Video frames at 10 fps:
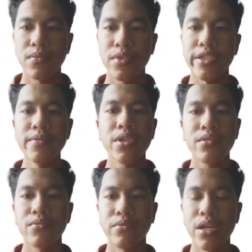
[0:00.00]
3.
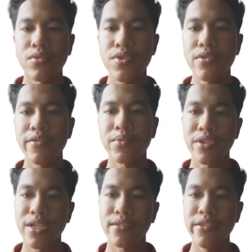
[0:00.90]
We also have
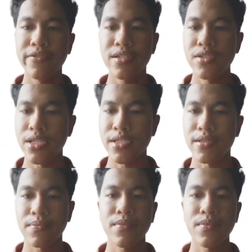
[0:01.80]
product differentiation.